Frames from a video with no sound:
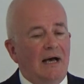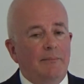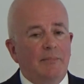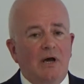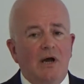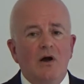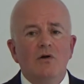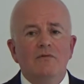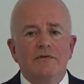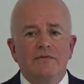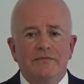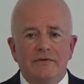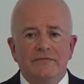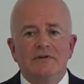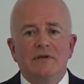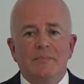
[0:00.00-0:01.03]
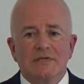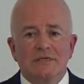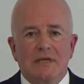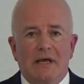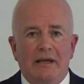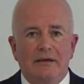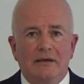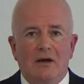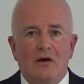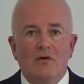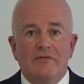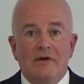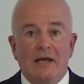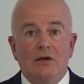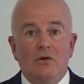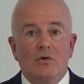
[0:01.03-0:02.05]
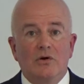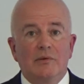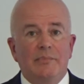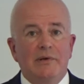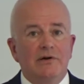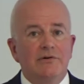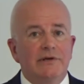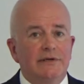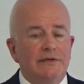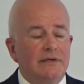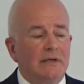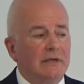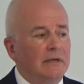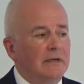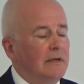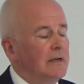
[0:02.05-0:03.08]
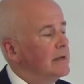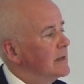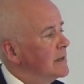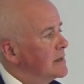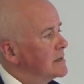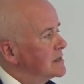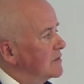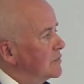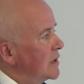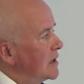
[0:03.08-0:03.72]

and by over 50% over a longer period. So